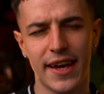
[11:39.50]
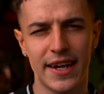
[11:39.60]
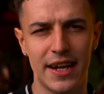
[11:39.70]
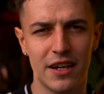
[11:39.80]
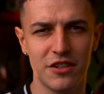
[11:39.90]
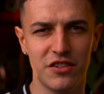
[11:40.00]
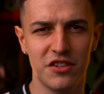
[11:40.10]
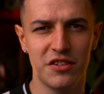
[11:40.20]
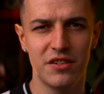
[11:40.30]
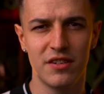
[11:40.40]
get your lashes
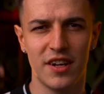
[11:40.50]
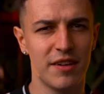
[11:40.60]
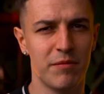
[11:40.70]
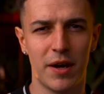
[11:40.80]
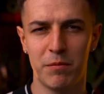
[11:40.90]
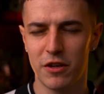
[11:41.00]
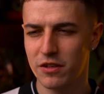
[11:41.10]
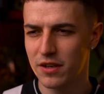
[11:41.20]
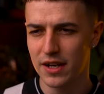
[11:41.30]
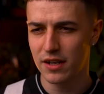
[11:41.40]
done? I'm, I'm not.
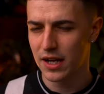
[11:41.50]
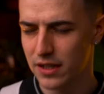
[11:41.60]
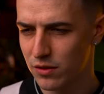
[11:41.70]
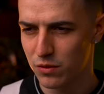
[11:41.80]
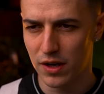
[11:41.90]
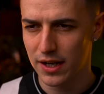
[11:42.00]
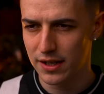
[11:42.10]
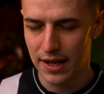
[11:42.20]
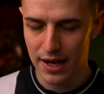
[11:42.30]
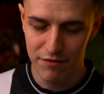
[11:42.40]
I, I don't. I,
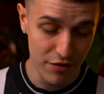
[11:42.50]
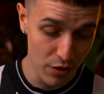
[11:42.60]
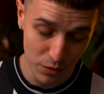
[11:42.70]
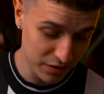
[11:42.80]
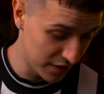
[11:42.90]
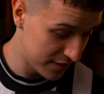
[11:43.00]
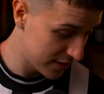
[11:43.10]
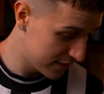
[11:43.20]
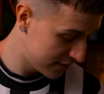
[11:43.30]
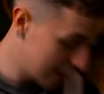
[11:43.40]
I have no
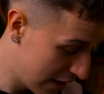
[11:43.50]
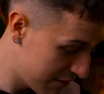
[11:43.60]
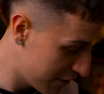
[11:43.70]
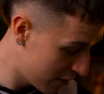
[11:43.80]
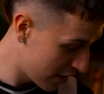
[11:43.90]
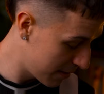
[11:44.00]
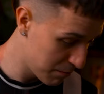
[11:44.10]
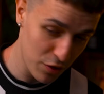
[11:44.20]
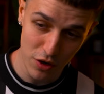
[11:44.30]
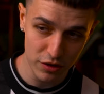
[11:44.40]
sisters. I haven't.
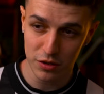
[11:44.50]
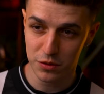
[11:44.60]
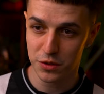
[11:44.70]
I'm not too